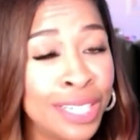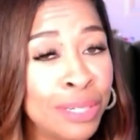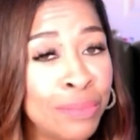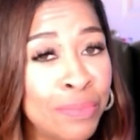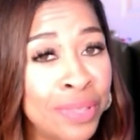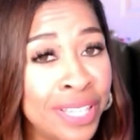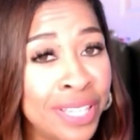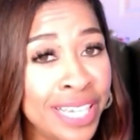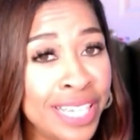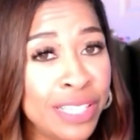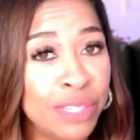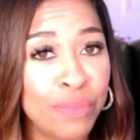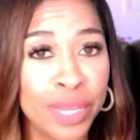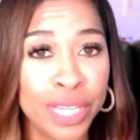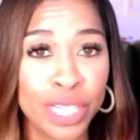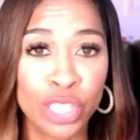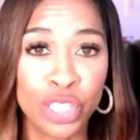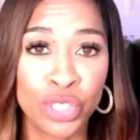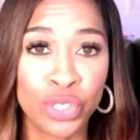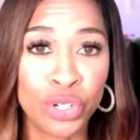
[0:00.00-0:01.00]
Please
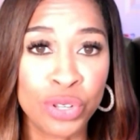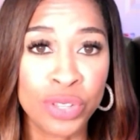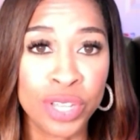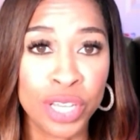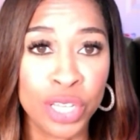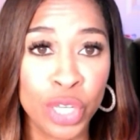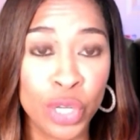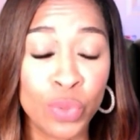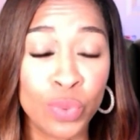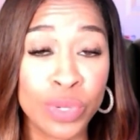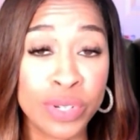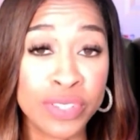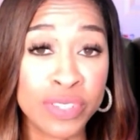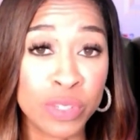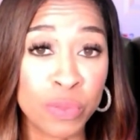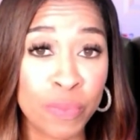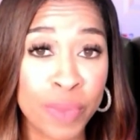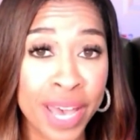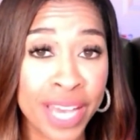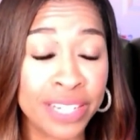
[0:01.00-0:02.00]
make sure that you
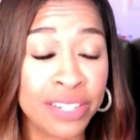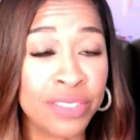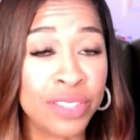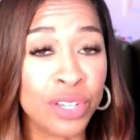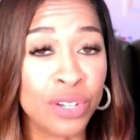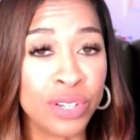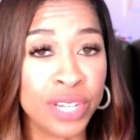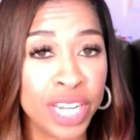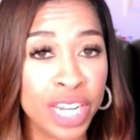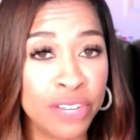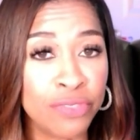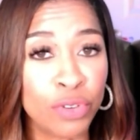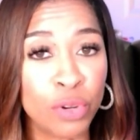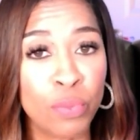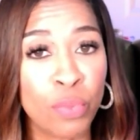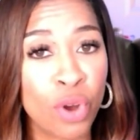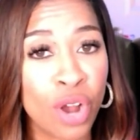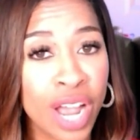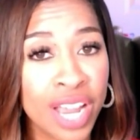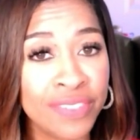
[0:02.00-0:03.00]
respect their need for
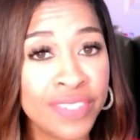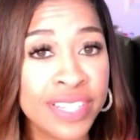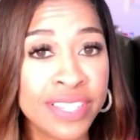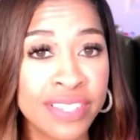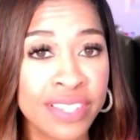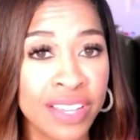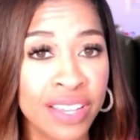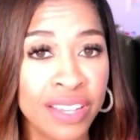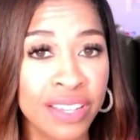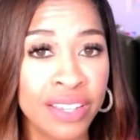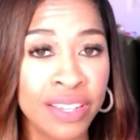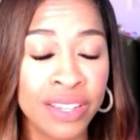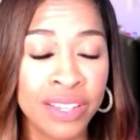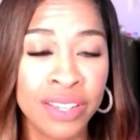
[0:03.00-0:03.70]
privacy.